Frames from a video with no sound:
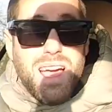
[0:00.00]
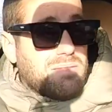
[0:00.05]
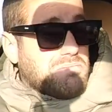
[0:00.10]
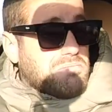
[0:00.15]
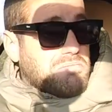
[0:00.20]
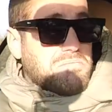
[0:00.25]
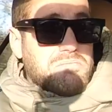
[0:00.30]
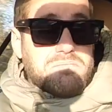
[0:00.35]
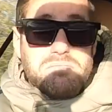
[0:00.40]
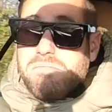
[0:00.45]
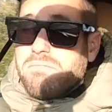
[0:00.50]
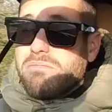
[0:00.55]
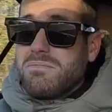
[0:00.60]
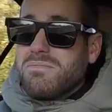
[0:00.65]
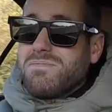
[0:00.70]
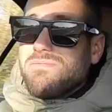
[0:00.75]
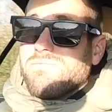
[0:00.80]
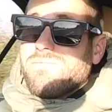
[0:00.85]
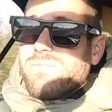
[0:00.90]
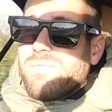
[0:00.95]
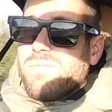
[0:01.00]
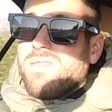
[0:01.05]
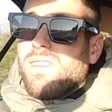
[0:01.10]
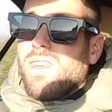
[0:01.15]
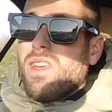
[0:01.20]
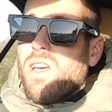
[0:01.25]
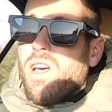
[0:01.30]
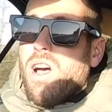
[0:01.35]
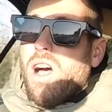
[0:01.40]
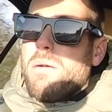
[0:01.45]

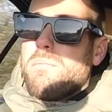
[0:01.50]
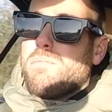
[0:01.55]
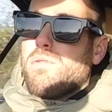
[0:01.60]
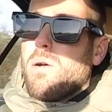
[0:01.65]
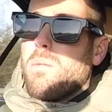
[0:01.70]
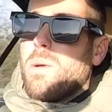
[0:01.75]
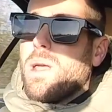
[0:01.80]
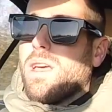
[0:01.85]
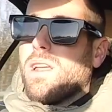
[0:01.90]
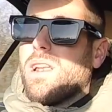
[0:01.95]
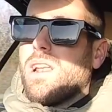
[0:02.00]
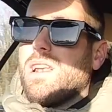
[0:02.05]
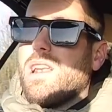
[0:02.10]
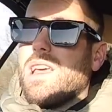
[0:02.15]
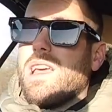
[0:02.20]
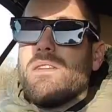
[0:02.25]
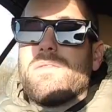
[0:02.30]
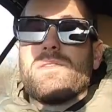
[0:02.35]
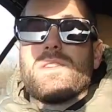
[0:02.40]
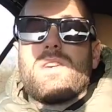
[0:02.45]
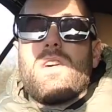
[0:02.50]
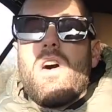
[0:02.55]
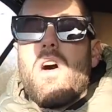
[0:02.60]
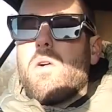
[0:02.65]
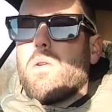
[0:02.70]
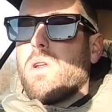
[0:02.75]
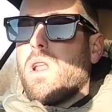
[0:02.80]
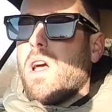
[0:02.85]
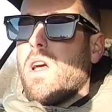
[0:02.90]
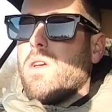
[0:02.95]
I'm probably going to leave the
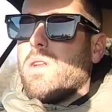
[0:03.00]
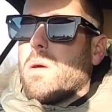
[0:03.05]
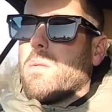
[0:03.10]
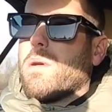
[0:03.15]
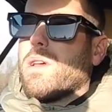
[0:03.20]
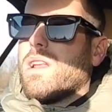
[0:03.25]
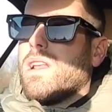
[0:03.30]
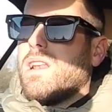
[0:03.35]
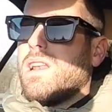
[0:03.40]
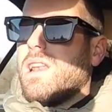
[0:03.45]
car alone. I'm going to